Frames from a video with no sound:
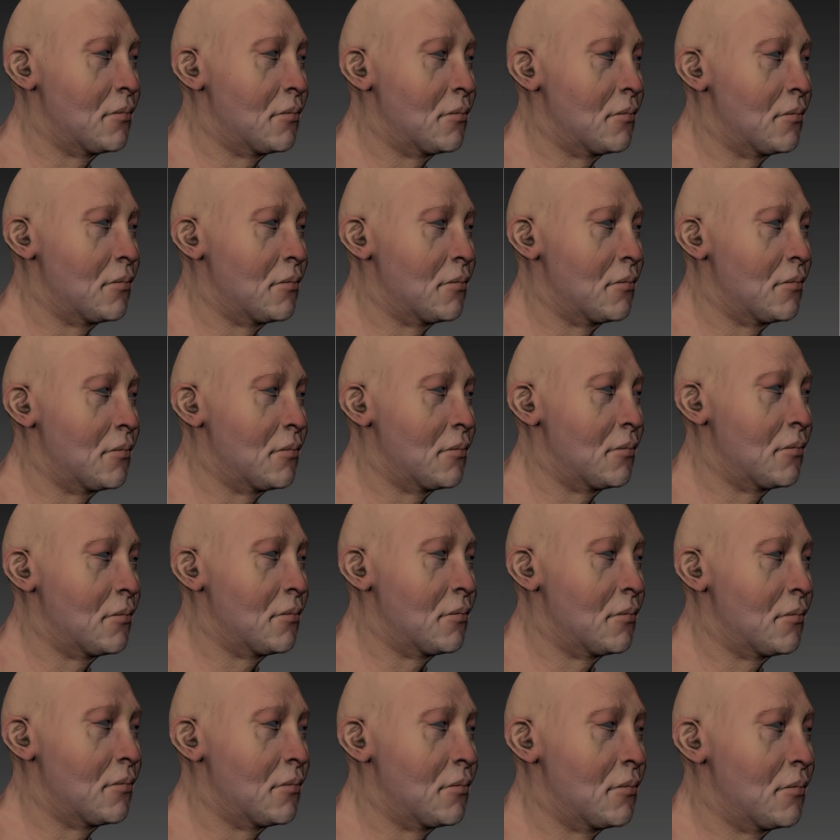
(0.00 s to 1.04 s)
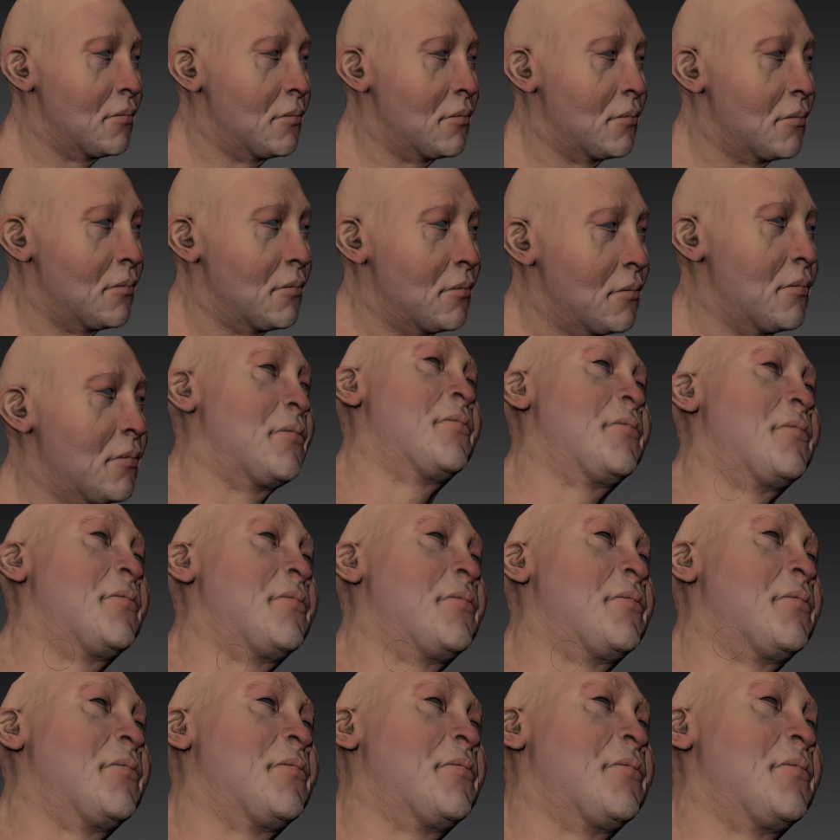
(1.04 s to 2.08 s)

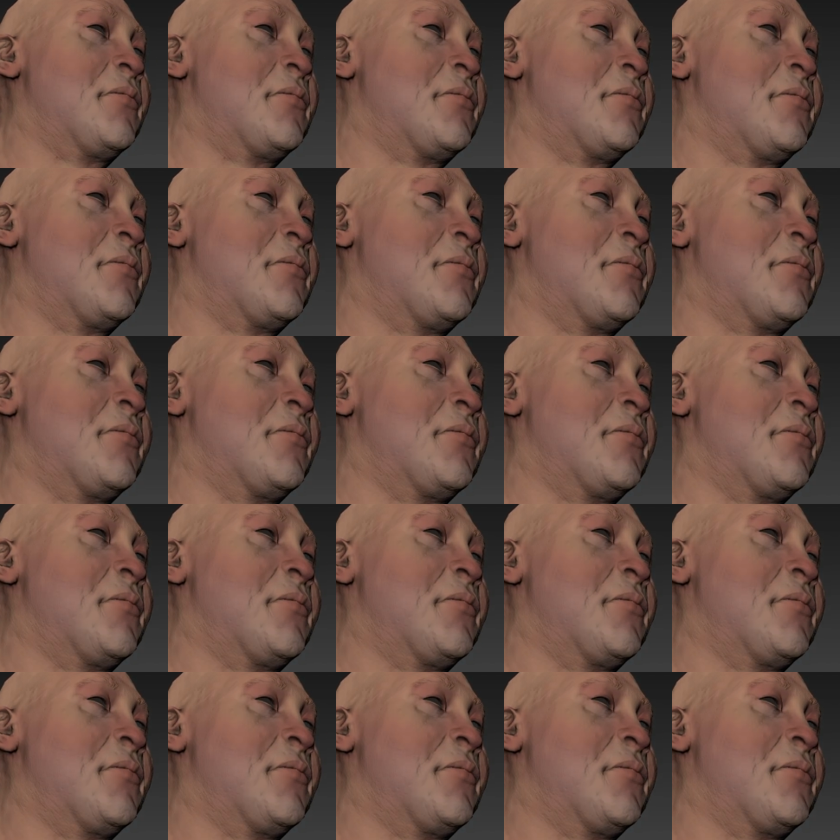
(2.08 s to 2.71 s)
Nobody speaks.